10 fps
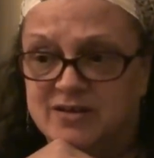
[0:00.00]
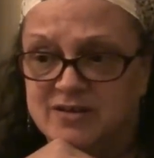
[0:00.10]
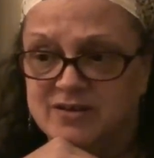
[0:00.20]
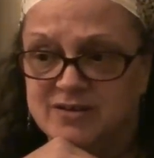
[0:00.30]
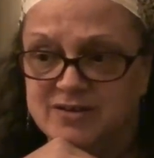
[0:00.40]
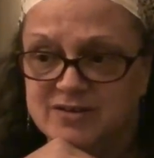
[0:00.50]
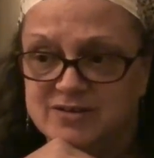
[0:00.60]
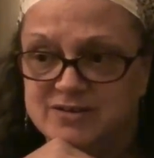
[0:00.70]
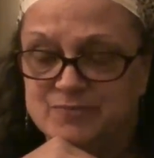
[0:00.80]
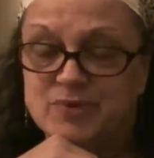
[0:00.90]

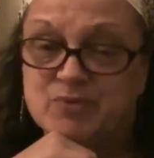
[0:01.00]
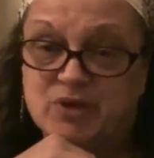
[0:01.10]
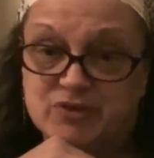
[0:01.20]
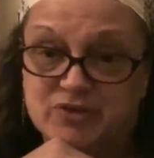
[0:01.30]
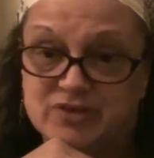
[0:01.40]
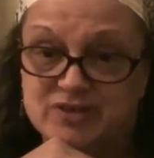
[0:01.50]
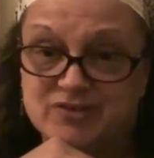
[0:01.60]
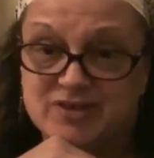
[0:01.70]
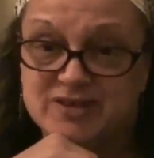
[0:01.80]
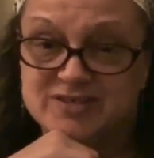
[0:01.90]
My mother, on the
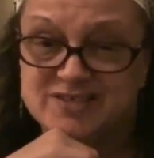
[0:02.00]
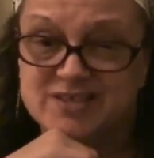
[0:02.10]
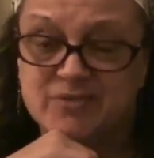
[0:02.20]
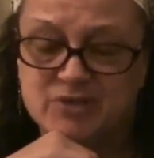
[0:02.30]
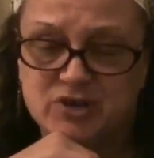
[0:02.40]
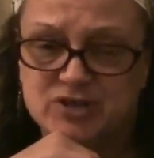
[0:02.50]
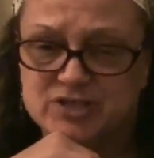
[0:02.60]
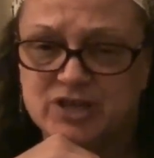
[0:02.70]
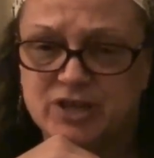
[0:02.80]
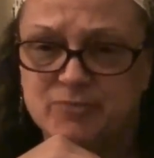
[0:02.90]
other hand, is having a hard
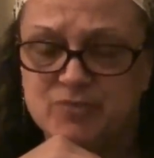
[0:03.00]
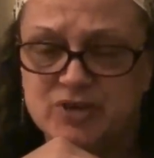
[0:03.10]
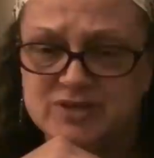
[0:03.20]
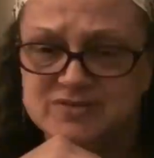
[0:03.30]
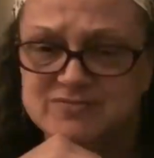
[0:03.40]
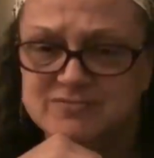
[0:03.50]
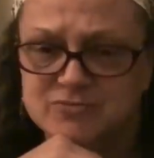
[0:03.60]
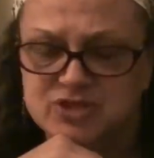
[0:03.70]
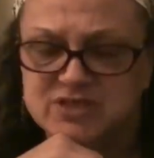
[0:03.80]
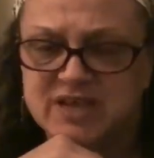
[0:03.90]
time, but
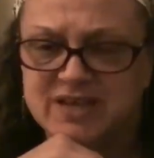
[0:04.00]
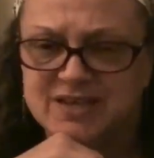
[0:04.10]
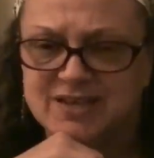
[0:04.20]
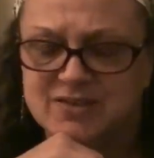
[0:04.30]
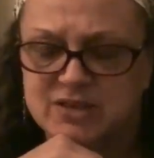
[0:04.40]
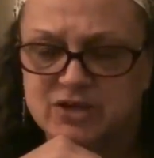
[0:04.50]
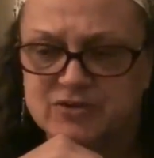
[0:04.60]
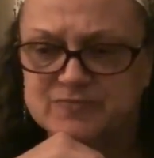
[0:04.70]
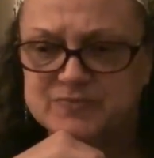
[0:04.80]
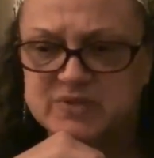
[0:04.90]
she's hanging in
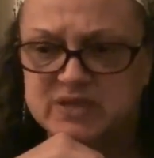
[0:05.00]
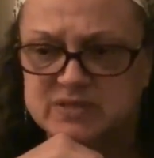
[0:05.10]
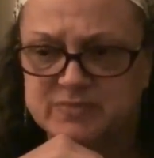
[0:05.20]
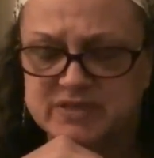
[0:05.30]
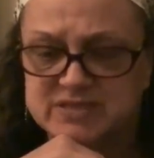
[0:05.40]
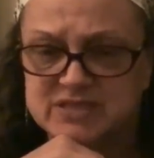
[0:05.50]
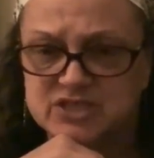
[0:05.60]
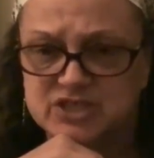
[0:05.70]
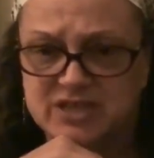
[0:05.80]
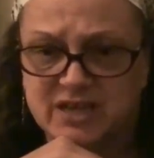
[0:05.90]
there as best as
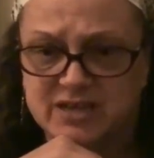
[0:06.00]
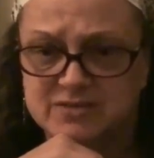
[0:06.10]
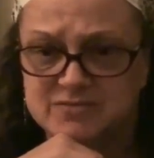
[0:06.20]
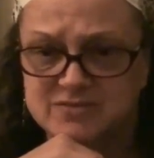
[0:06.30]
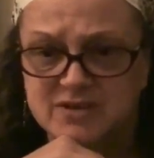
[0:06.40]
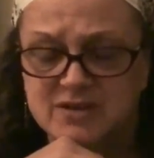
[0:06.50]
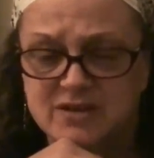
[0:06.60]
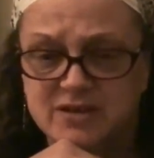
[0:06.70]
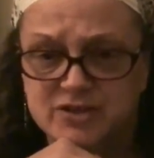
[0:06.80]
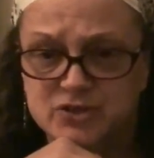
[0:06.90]
she can
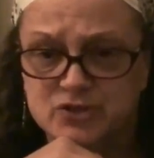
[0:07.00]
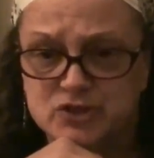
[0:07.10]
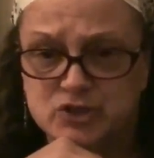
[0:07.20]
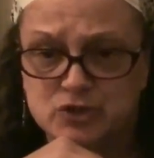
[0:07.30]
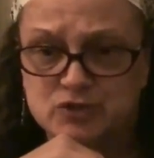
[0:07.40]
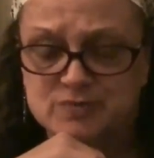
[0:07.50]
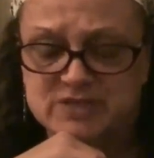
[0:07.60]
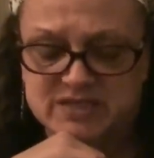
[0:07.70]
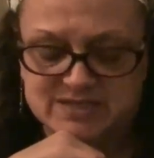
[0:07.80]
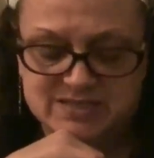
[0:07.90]
under the
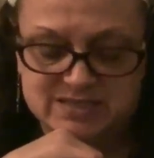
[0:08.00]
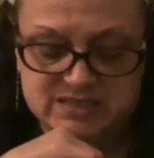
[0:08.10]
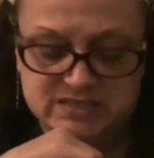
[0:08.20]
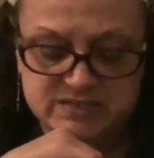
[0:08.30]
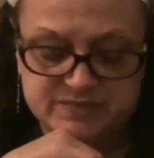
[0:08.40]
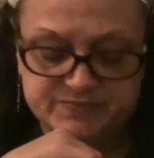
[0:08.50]
circumstances.